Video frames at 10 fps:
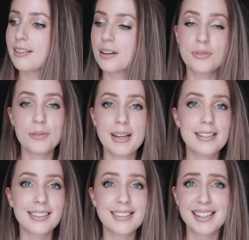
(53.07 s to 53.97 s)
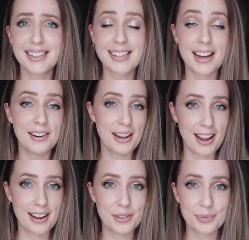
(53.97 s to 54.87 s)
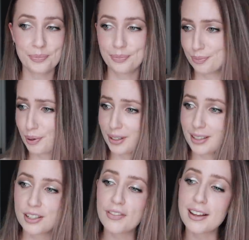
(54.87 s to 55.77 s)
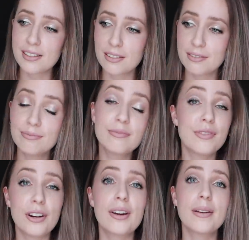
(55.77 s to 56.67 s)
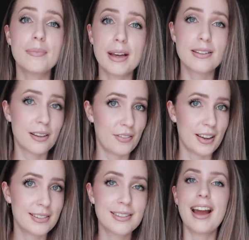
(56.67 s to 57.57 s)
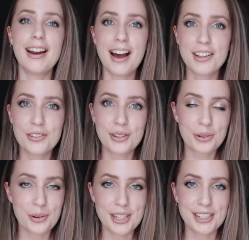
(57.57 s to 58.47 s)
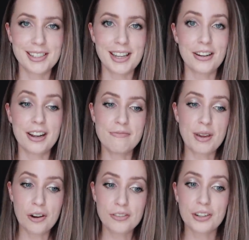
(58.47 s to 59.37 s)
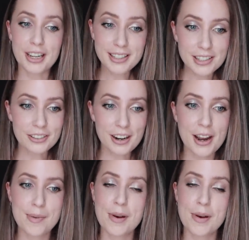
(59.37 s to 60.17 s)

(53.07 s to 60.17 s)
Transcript: And then I'm just basically sitting down and putting this face on, very basic face, and answering your questions that you left me over on Instagram